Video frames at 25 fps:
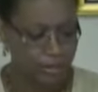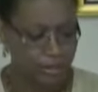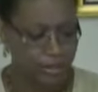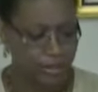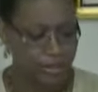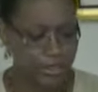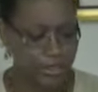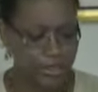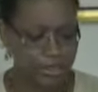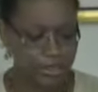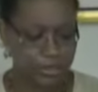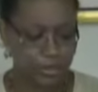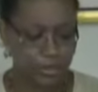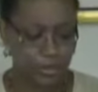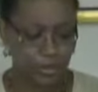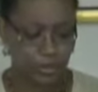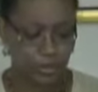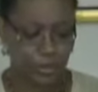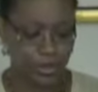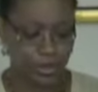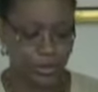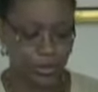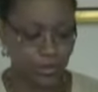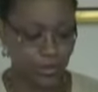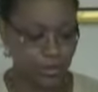change the
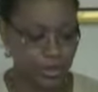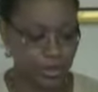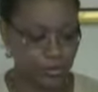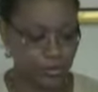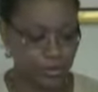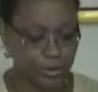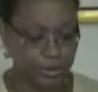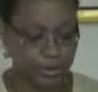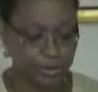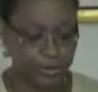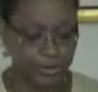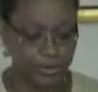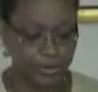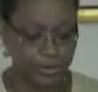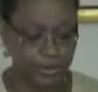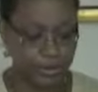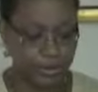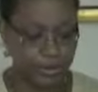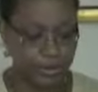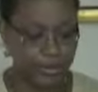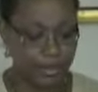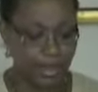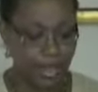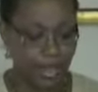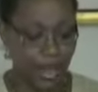way in which we're
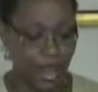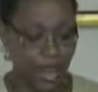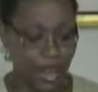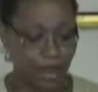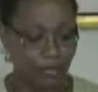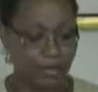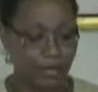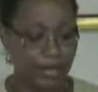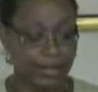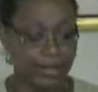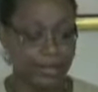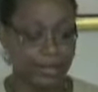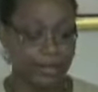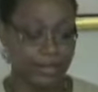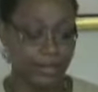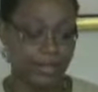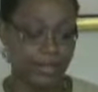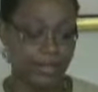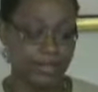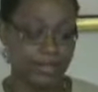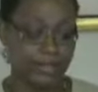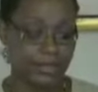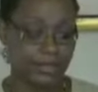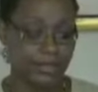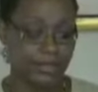teaching and
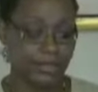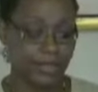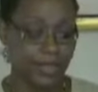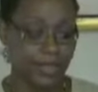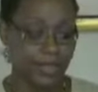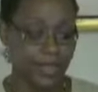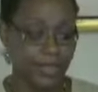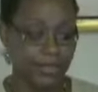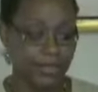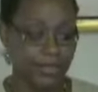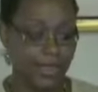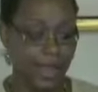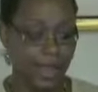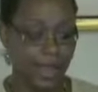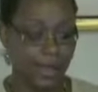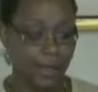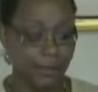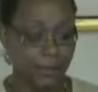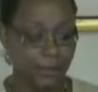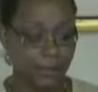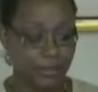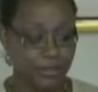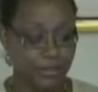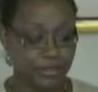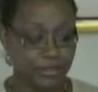recognizing that
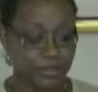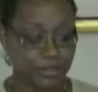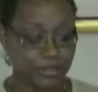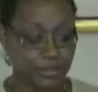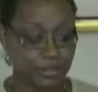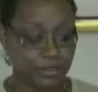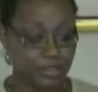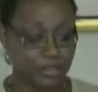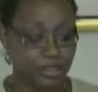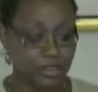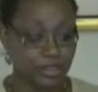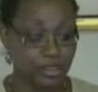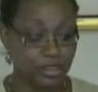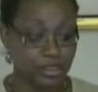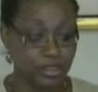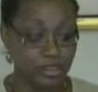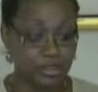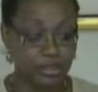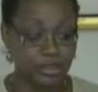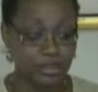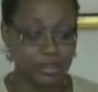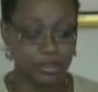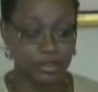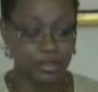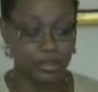persons
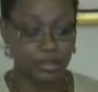learn